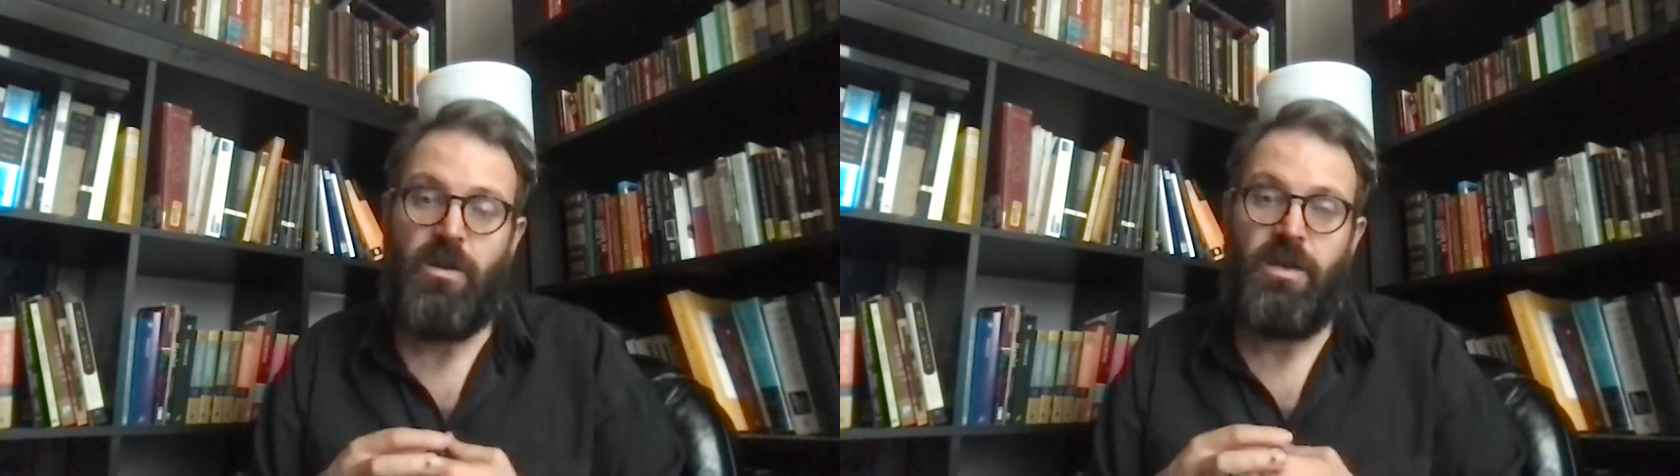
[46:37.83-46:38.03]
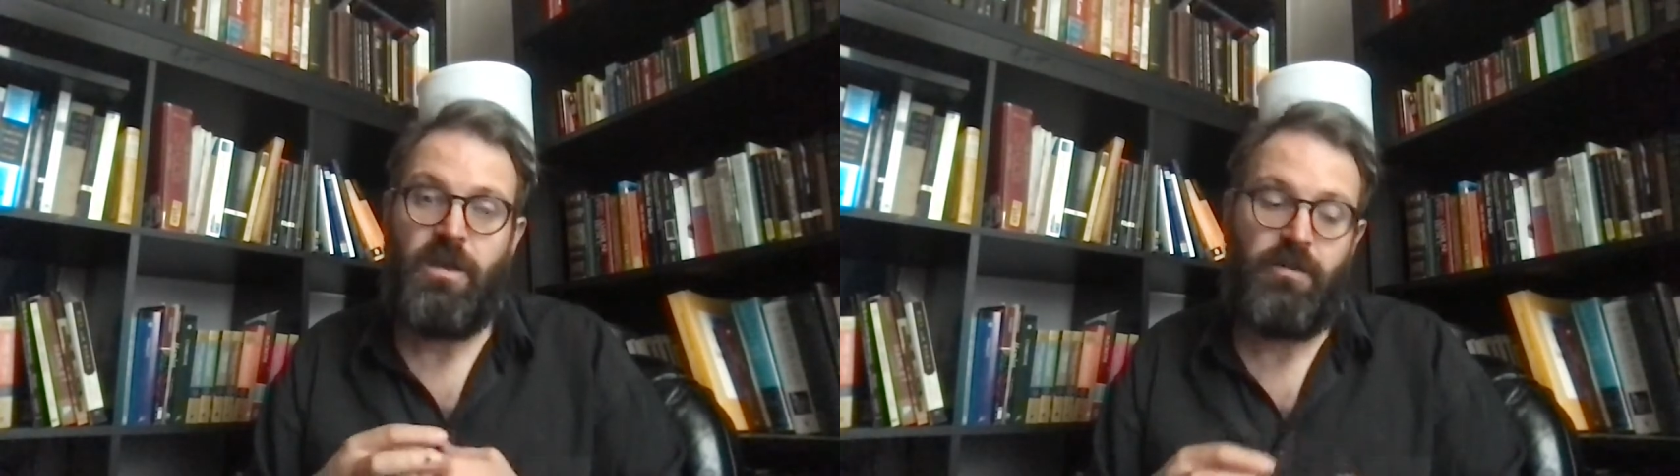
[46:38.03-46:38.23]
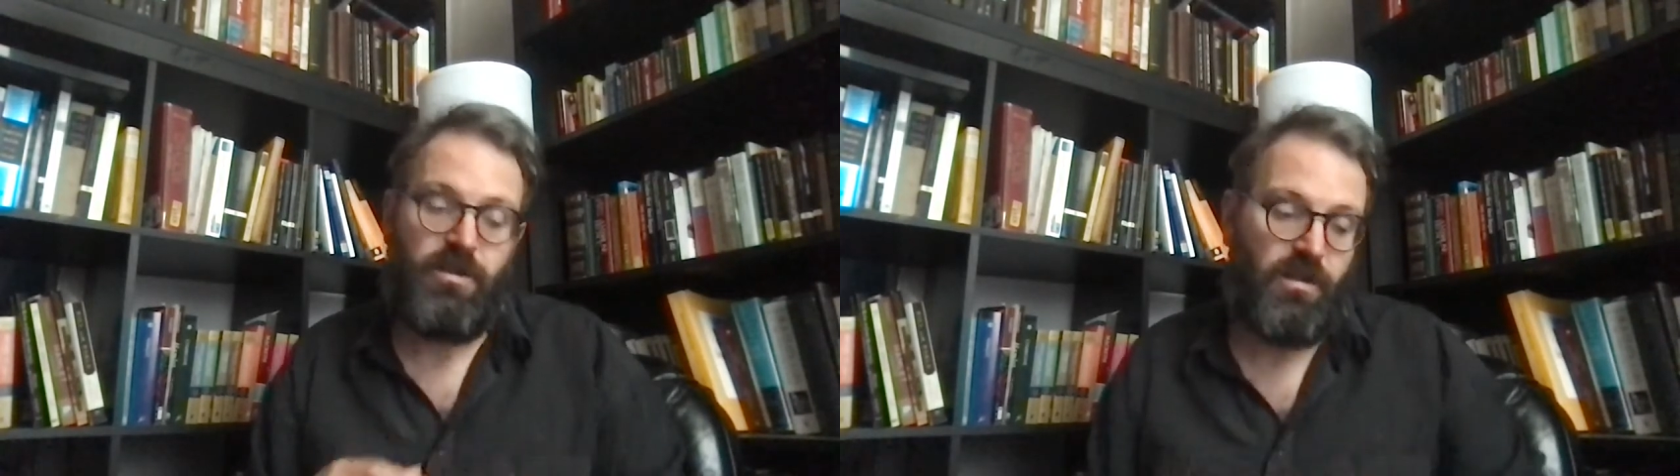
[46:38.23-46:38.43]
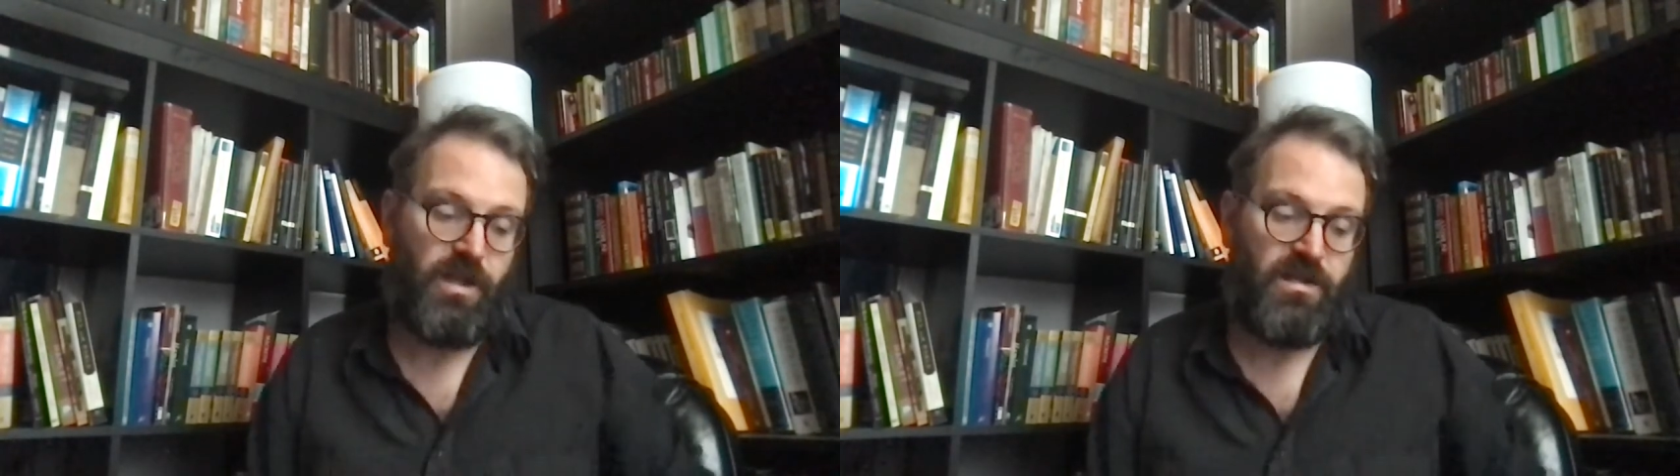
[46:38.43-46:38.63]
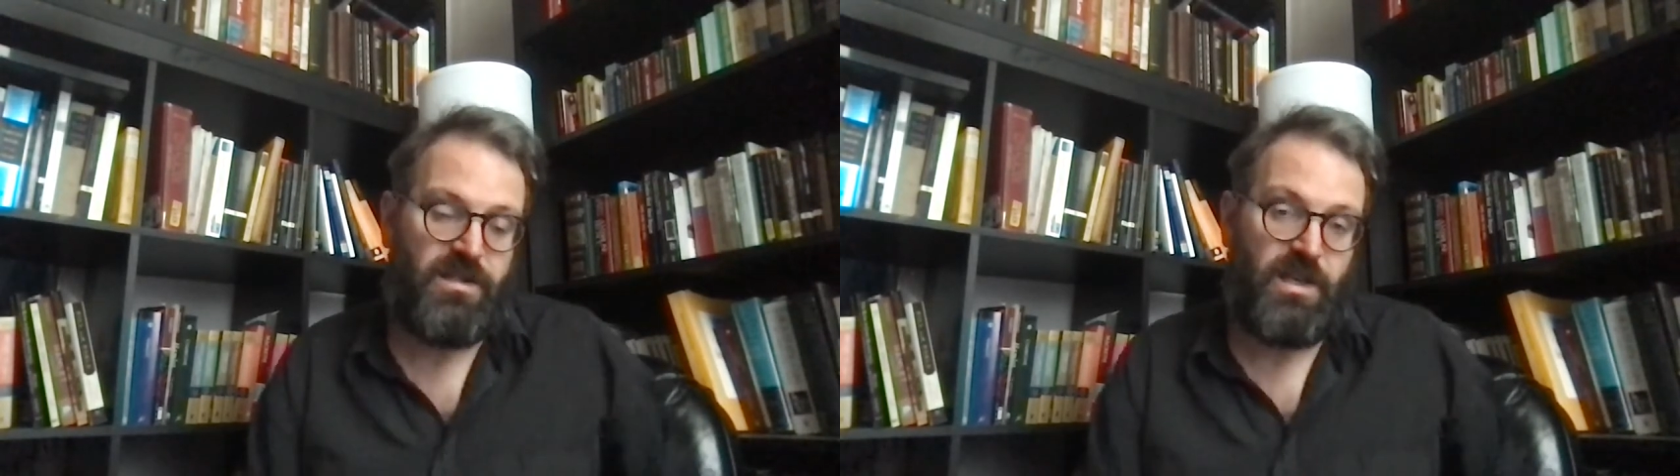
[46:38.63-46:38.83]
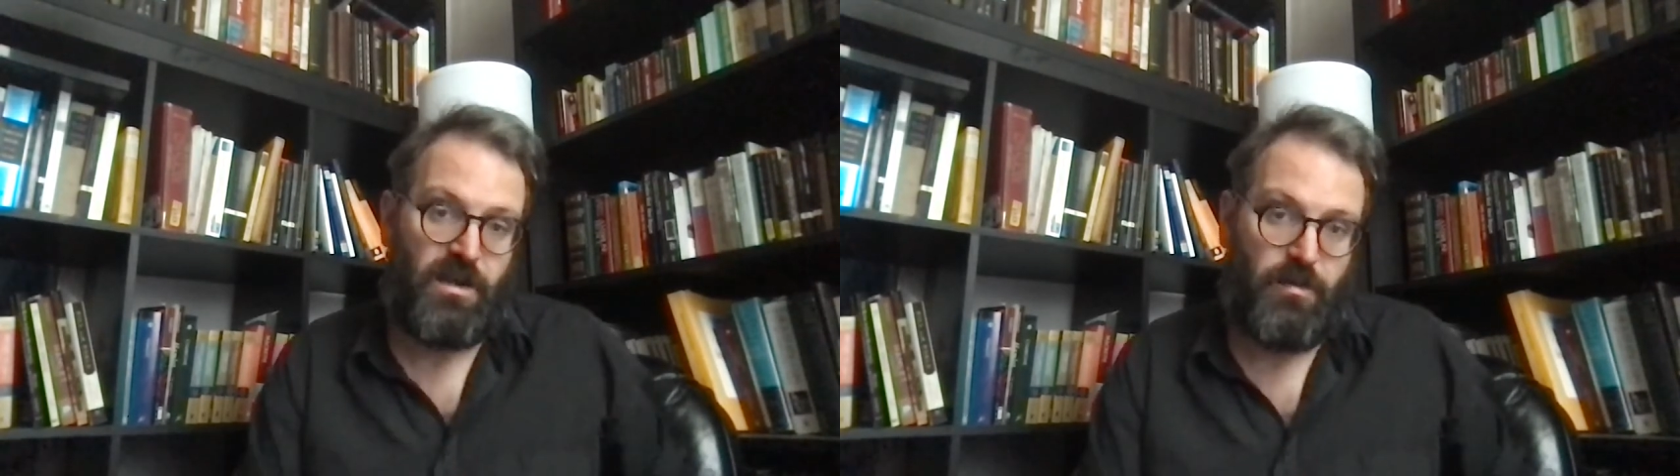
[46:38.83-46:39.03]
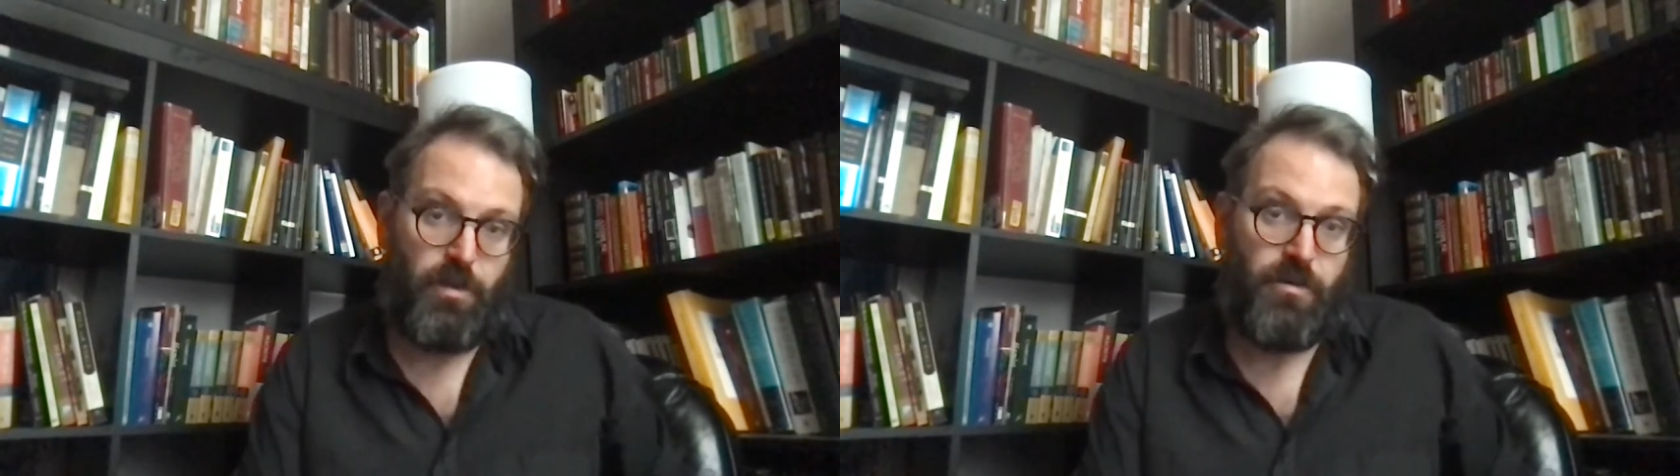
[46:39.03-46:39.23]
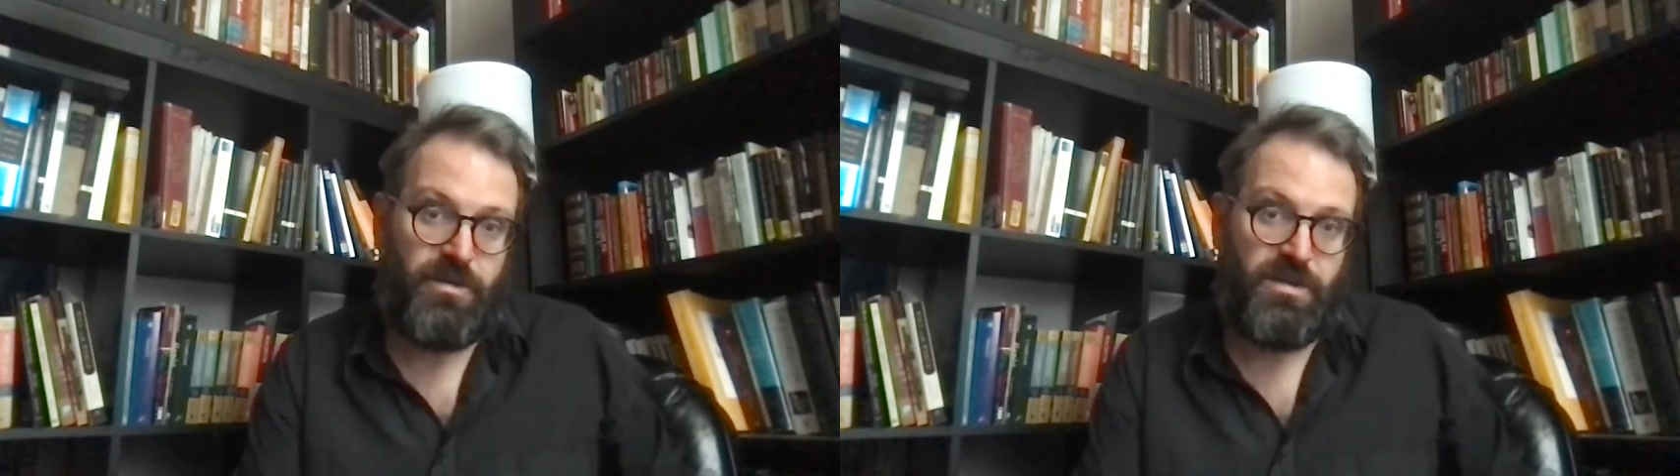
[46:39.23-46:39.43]
Nevertheless, they are
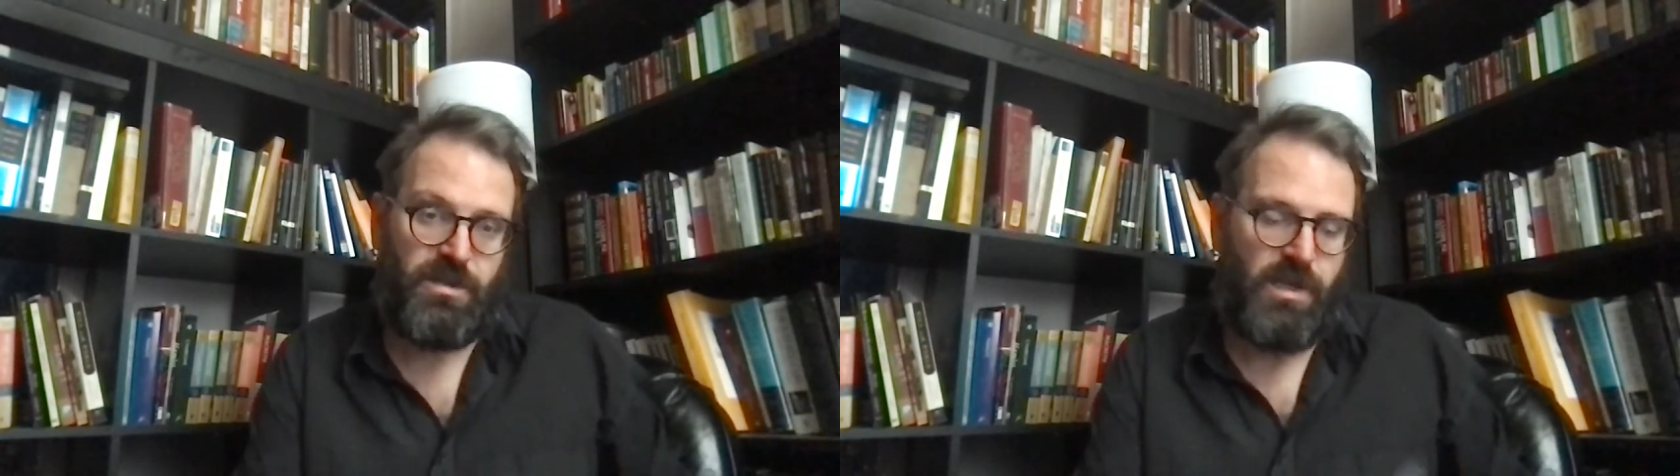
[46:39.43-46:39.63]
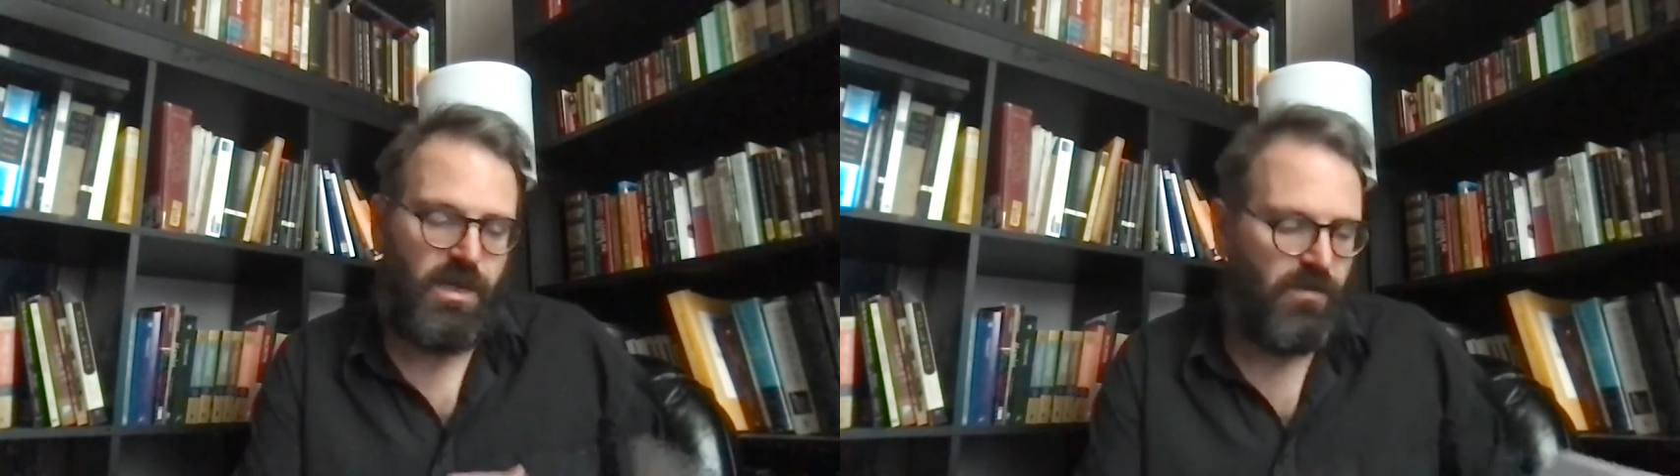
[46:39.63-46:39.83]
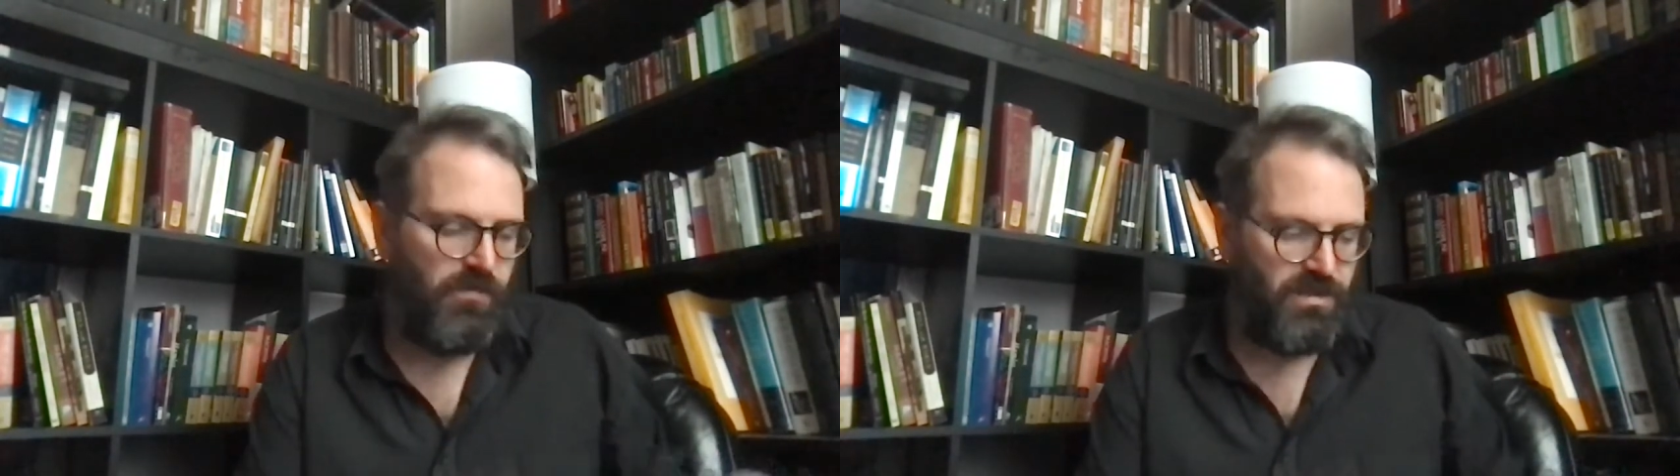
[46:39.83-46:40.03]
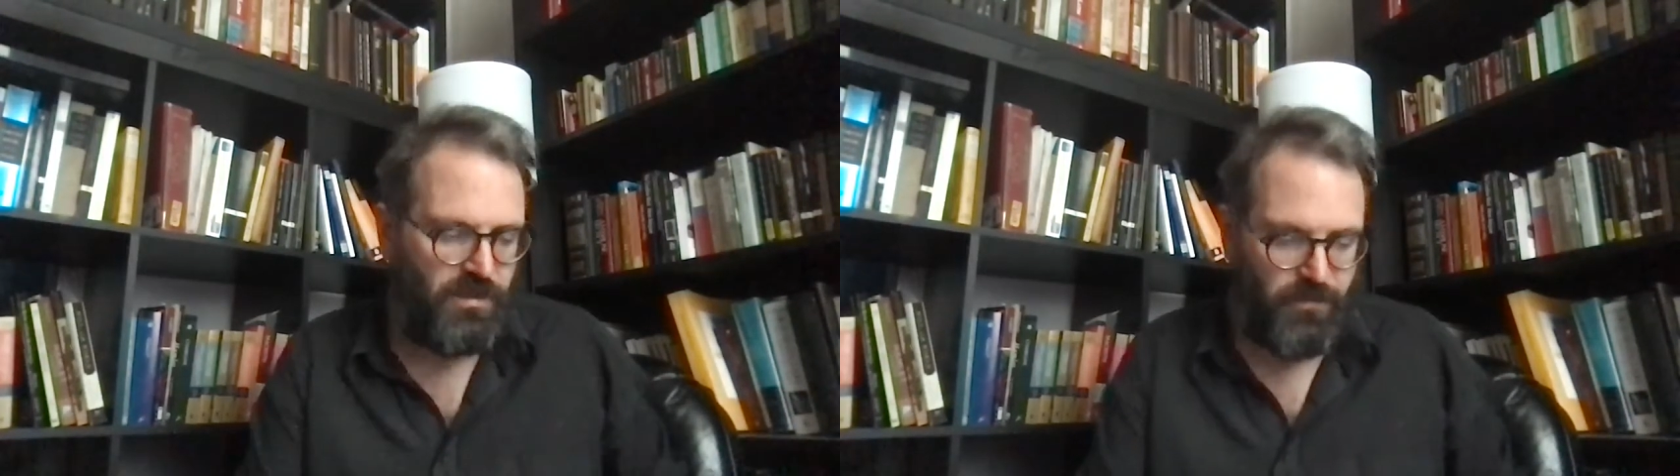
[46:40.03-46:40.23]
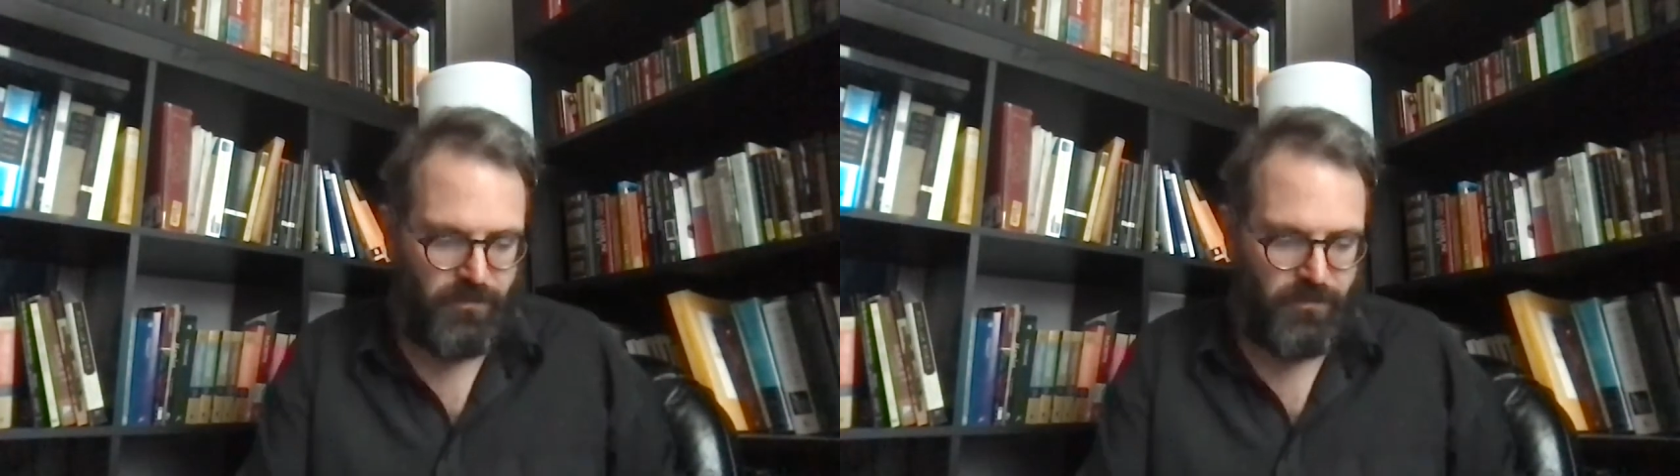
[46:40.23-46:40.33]
both slaves.